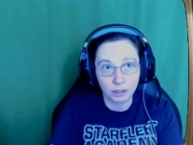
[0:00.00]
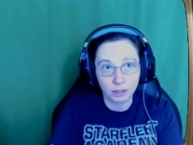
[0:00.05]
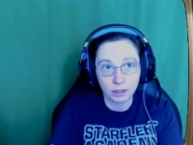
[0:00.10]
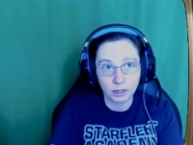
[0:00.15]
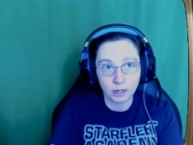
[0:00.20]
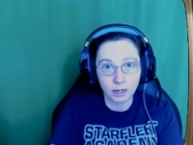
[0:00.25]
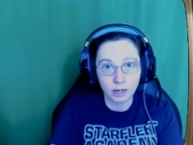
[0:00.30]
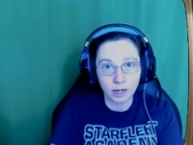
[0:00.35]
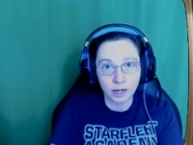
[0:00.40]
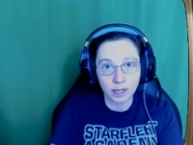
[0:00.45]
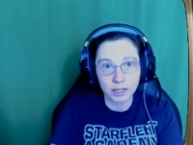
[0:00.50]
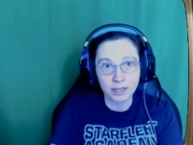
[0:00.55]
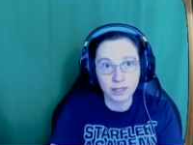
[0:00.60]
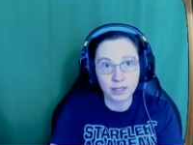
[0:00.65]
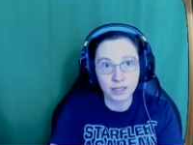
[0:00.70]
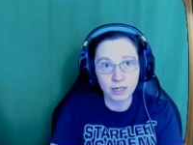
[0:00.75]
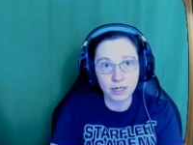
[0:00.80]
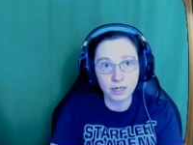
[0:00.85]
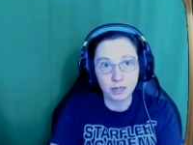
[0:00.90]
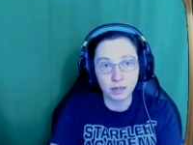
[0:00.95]
I
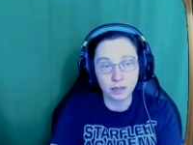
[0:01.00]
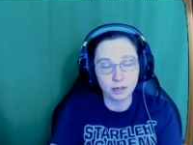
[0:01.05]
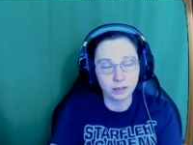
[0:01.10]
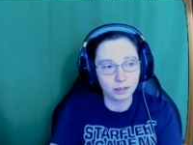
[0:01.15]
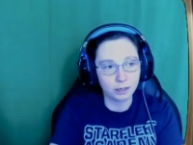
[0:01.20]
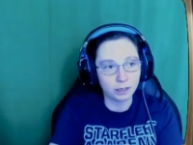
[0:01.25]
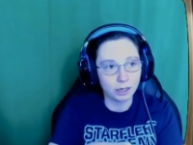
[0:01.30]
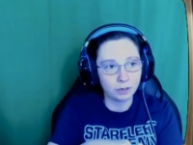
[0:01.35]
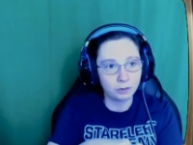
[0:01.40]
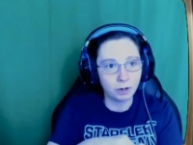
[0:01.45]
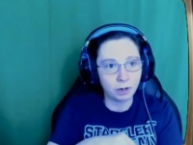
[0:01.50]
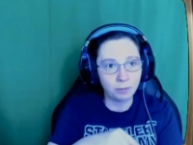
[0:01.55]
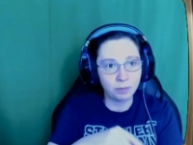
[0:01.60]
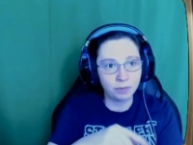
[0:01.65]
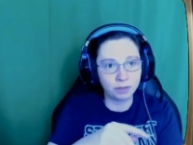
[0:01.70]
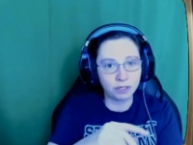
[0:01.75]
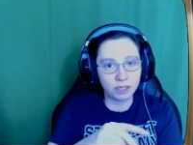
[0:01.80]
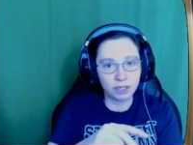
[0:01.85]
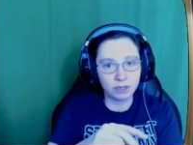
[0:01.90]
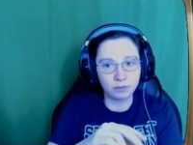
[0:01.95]

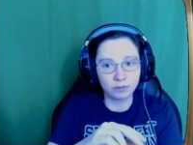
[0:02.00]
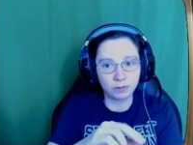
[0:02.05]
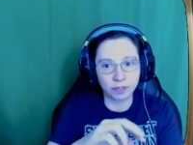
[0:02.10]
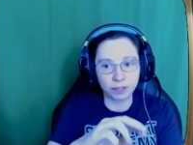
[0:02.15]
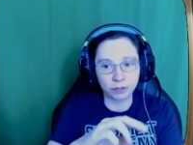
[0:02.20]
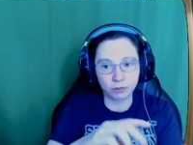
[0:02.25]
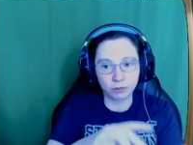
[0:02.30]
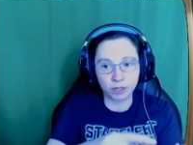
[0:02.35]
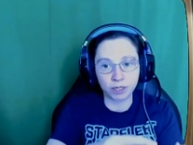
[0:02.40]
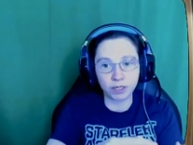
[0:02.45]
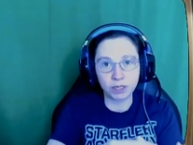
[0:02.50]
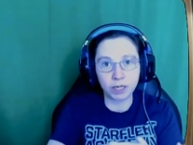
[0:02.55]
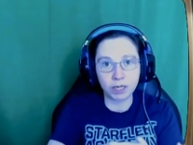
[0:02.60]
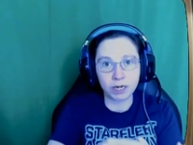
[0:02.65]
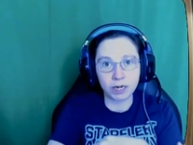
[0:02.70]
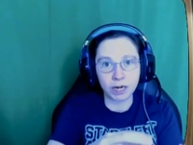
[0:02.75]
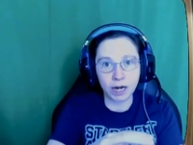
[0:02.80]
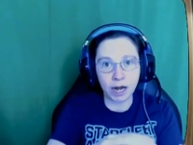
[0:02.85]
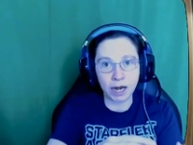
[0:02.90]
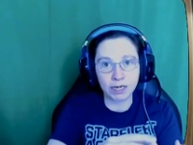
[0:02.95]
believe Greenland
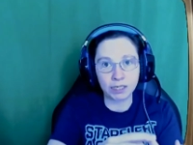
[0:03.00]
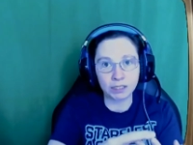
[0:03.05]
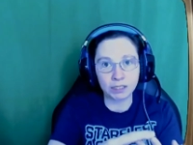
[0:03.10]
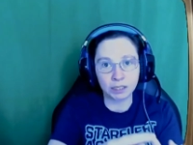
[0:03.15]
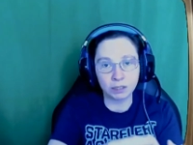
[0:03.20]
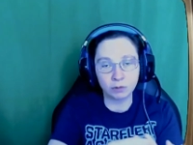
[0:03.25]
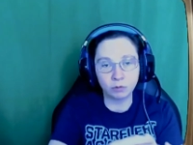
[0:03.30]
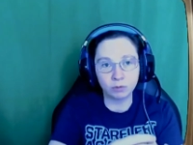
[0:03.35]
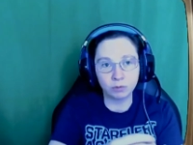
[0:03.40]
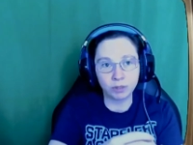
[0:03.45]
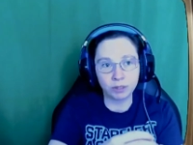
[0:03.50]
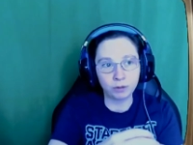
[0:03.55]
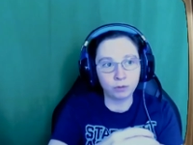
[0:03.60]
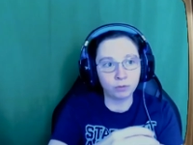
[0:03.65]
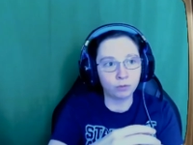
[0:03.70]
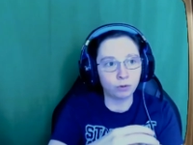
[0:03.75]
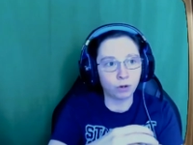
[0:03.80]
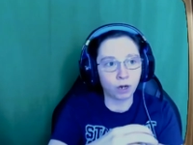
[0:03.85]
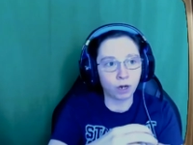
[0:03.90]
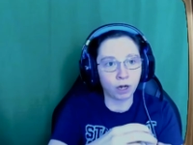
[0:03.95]
and Iceland would be
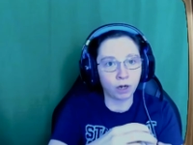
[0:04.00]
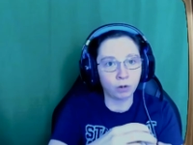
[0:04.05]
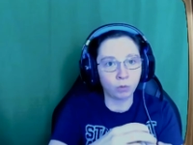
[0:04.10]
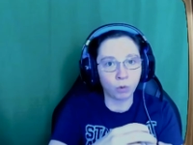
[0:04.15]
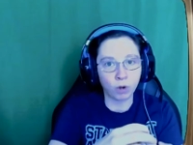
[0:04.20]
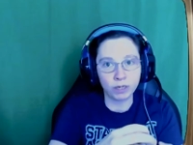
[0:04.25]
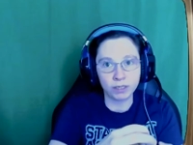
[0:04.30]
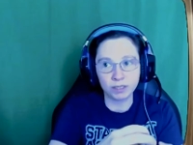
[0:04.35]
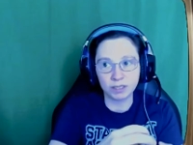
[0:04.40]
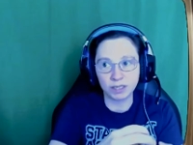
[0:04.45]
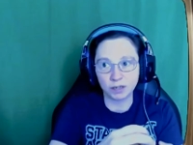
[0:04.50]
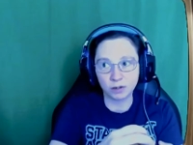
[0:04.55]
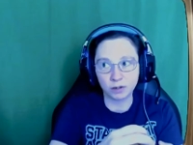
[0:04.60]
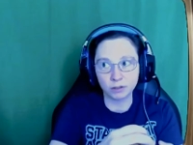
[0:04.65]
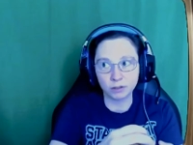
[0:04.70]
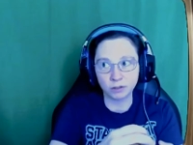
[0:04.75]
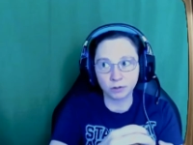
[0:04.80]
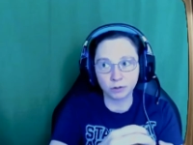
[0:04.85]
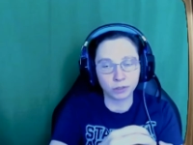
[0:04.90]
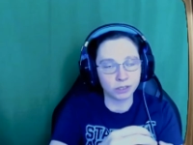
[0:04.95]
one
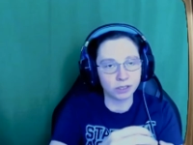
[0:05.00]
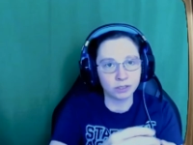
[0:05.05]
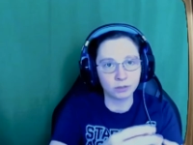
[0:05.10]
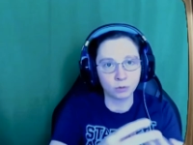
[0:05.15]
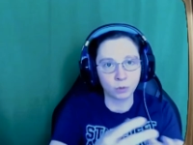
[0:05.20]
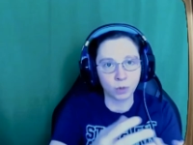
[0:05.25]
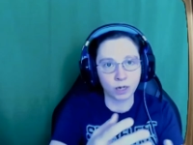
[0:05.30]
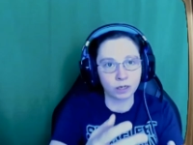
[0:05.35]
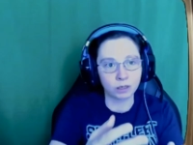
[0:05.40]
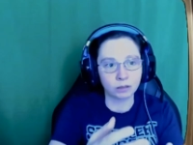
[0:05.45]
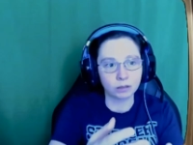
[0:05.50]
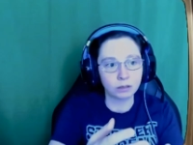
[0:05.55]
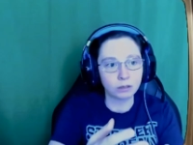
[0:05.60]
territory as well.